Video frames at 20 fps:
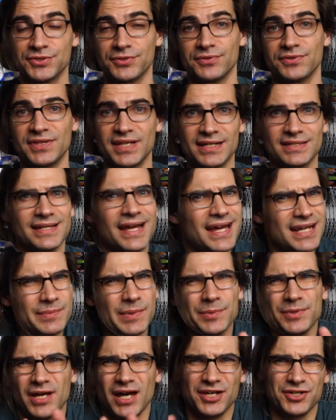certain things, I had to
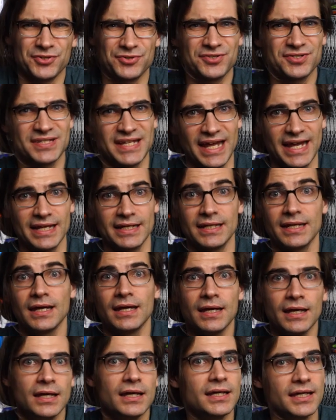be able to understand,
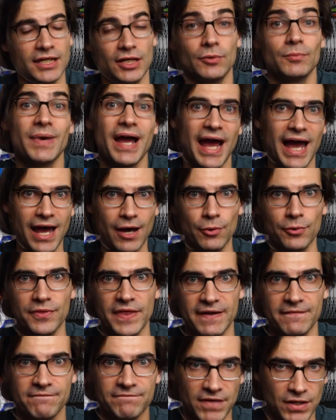you know, how
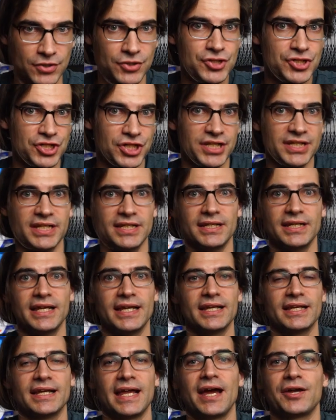they function
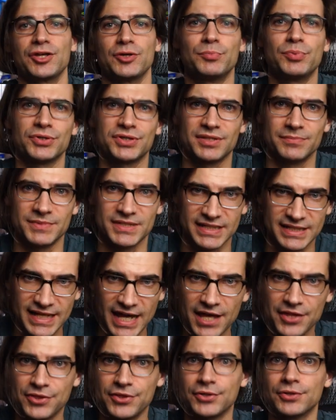and how you put them
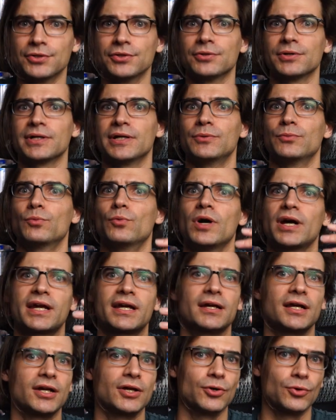together and what
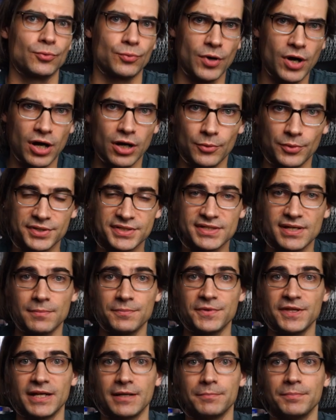can go wrong with
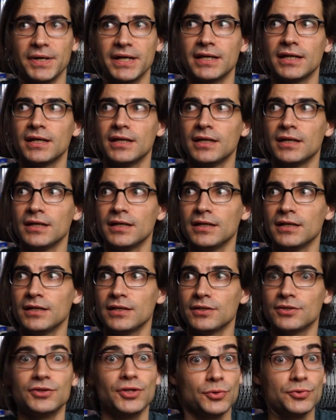something. But
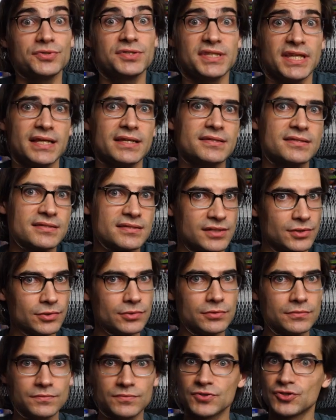those things
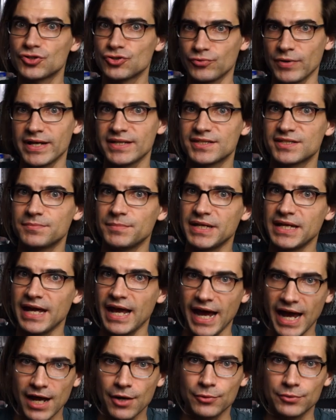still stress me
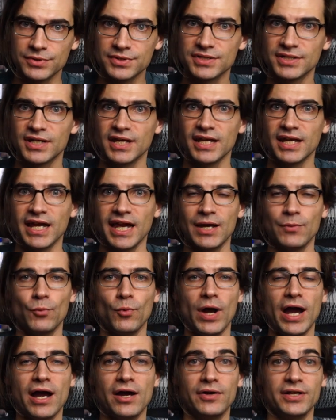out. And
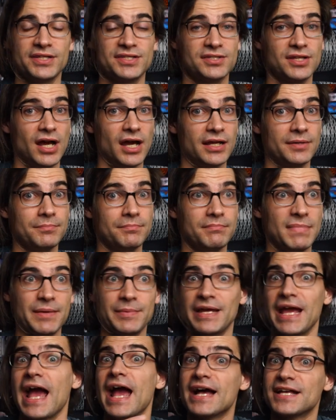while it's not
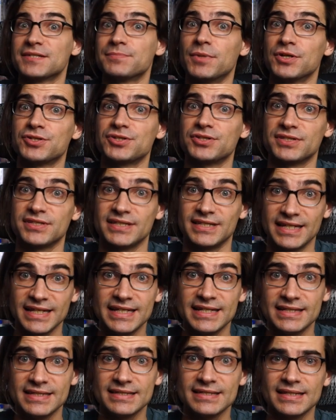maybe as much as it
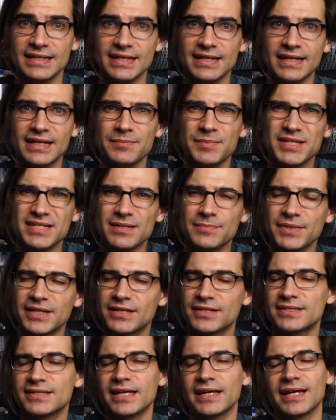is, it can be something
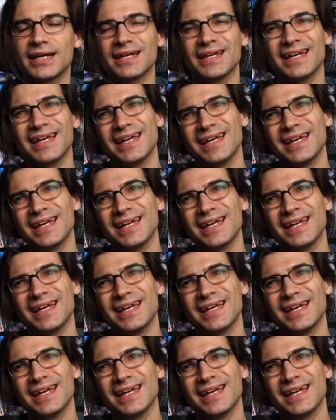that's like,